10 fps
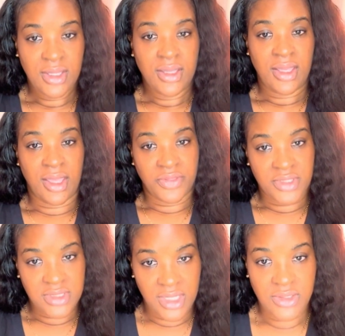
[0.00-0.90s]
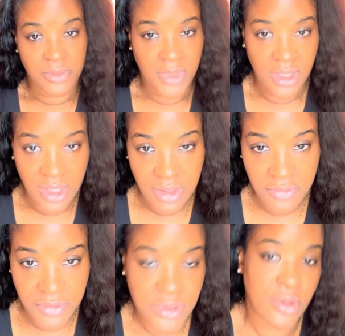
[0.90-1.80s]
at this stage in my life.
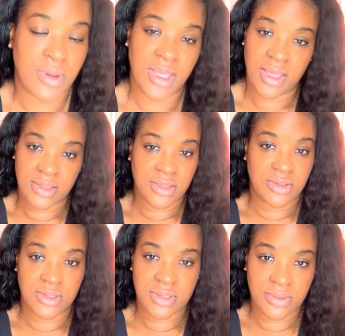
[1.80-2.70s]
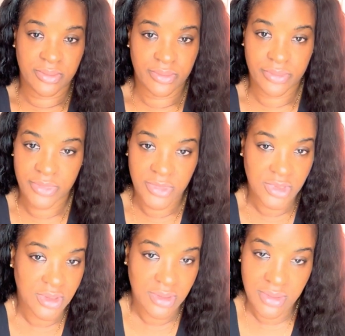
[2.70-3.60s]
So I had to just
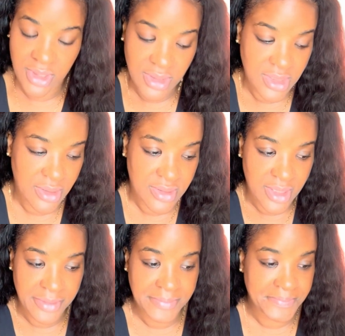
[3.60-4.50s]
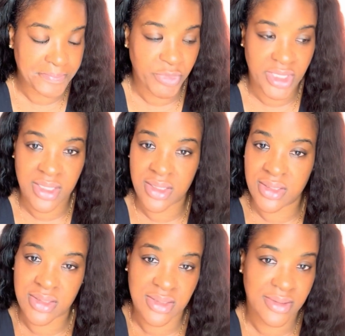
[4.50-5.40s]
get the tears out,
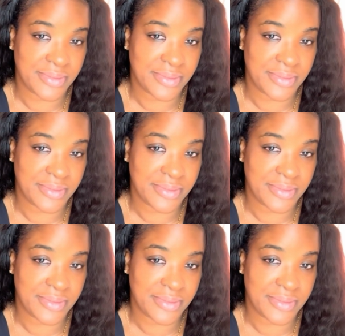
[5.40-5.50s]
because